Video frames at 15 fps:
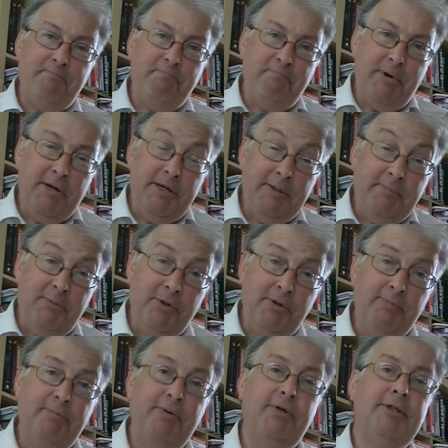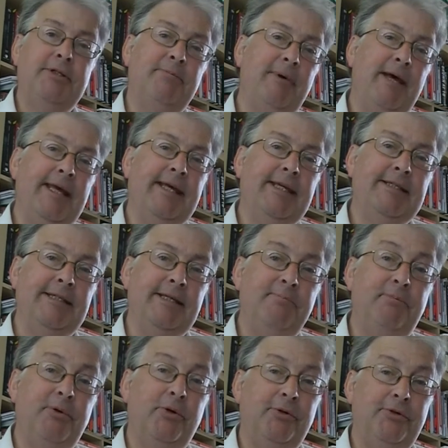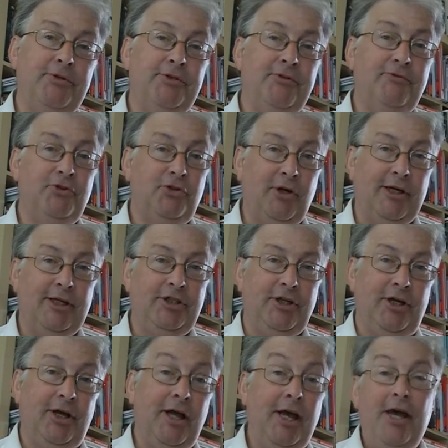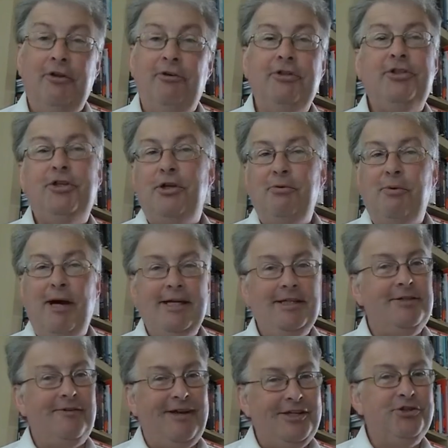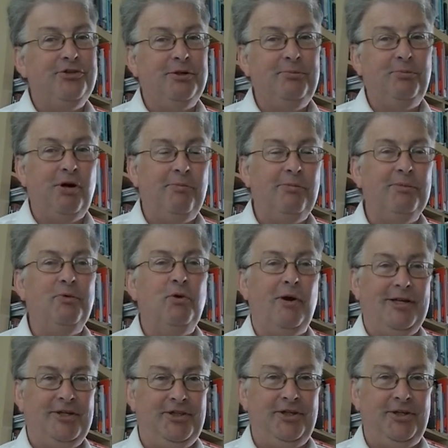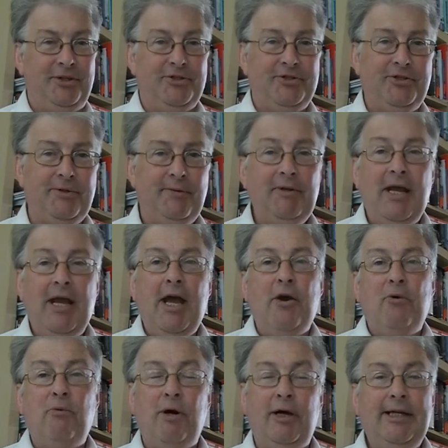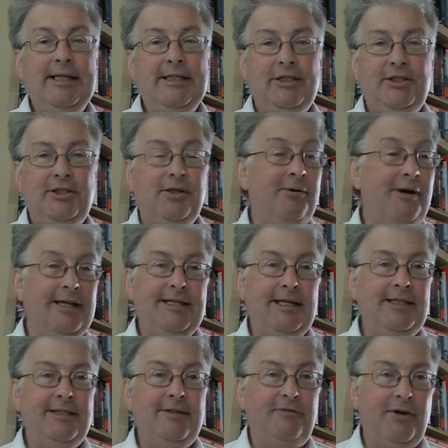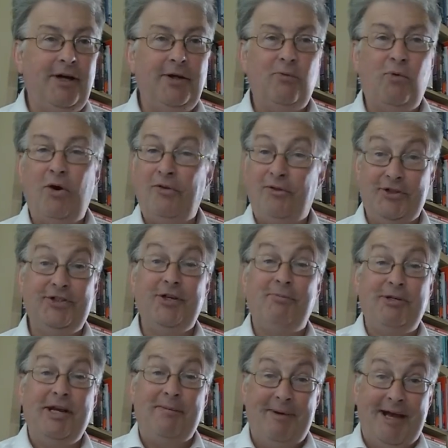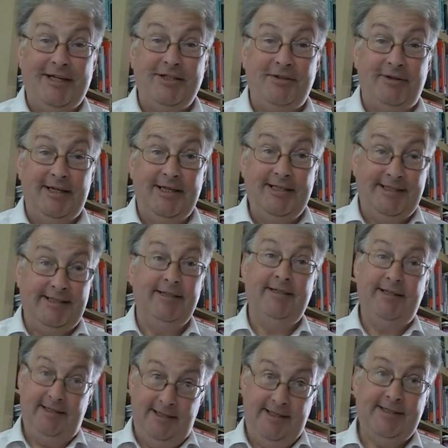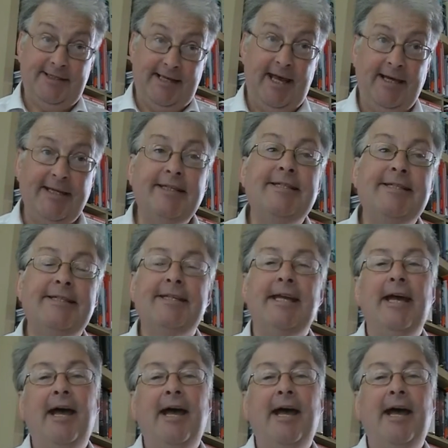but an important point to make is the importance of structure. There are two ways of answering problem questions. One is to identify what the subject matter is, in this case